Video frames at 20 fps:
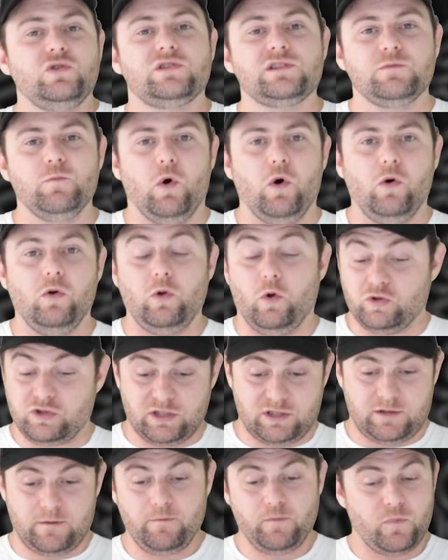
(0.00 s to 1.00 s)
small or
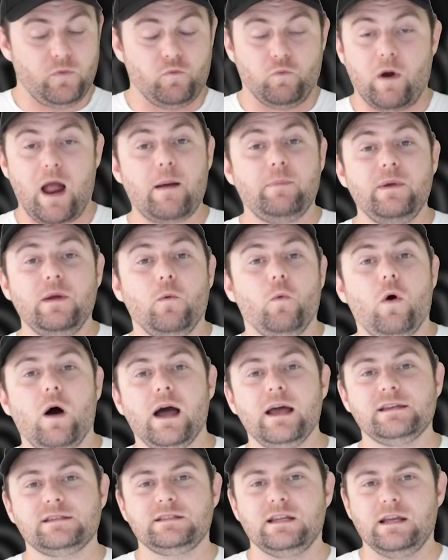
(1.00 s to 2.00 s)
just wrapping
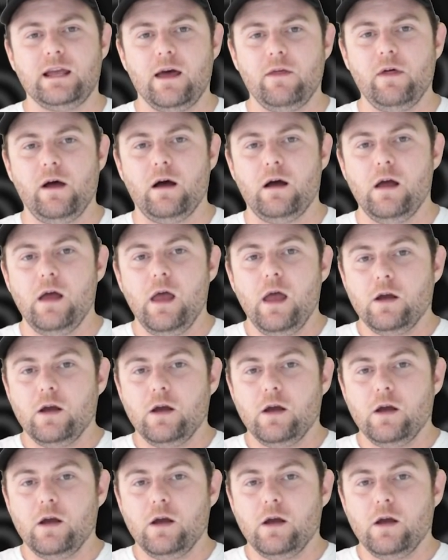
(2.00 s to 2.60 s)
wires together